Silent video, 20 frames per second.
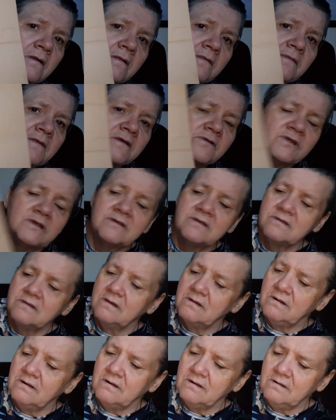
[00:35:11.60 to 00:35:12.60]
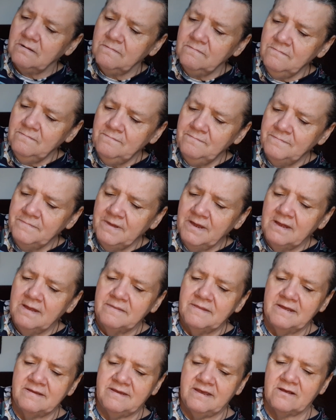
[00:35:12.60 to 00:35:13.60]
This is,
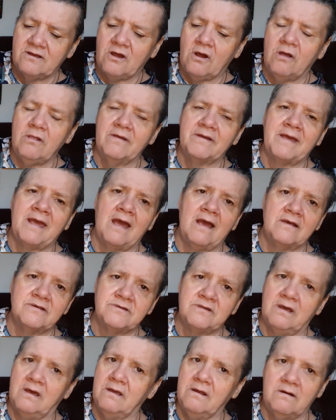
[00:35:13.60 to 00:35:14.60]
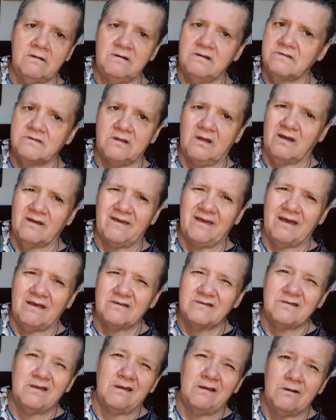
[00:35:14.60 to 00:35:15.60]
they call it cast iron. It's not
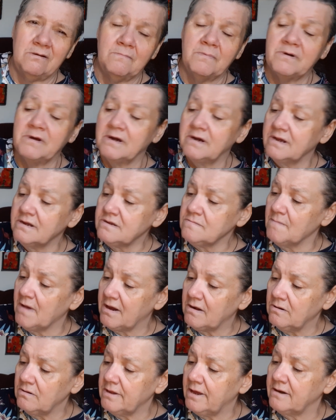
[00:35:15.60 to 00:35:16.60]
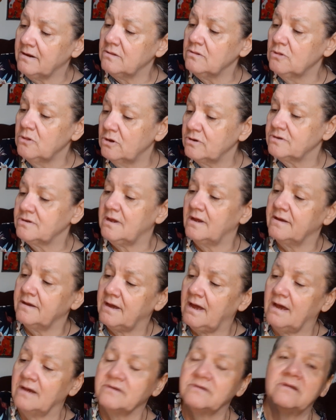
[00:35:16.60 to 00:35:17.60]
cast iron, but it is metal, and it looks like
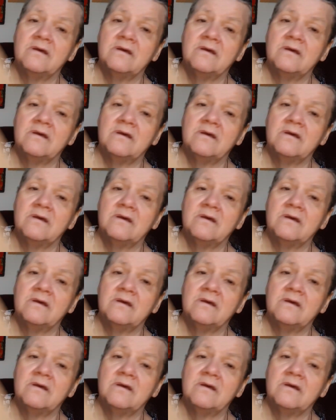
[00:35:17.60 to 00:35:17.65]
cast